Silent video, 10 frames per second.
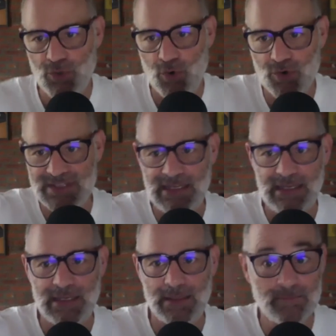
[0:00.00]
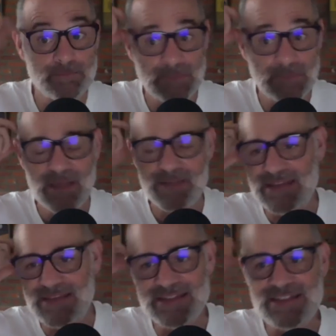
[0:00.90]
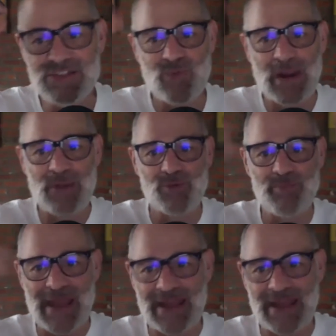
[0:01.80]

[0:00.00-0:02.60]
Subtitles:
team, this is why we're back